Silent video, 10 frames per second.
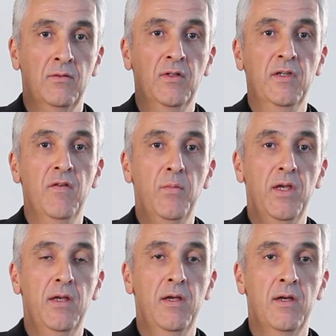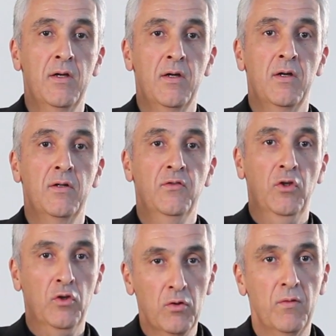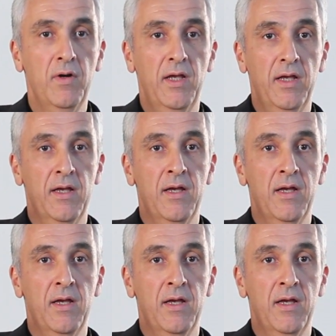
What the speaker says: to give me security